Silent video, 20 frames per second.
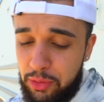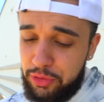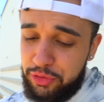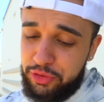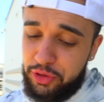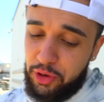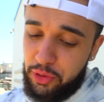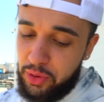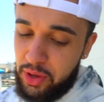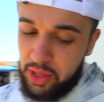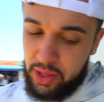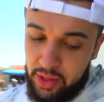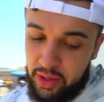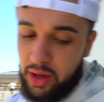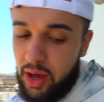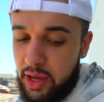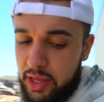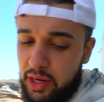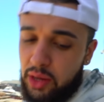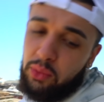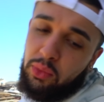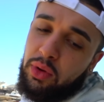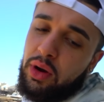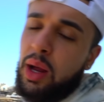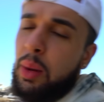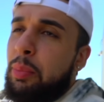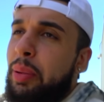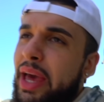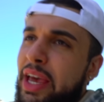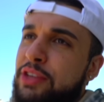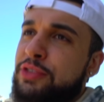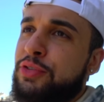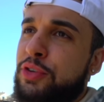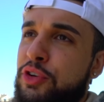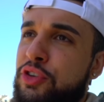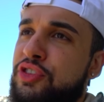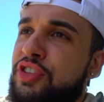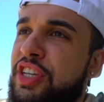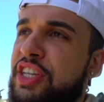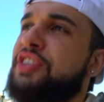So, you know, we're on pace for
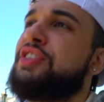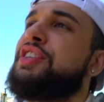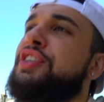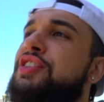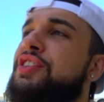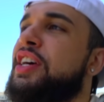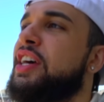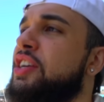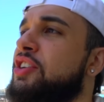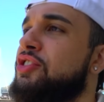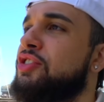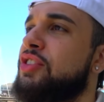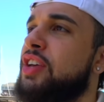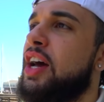66.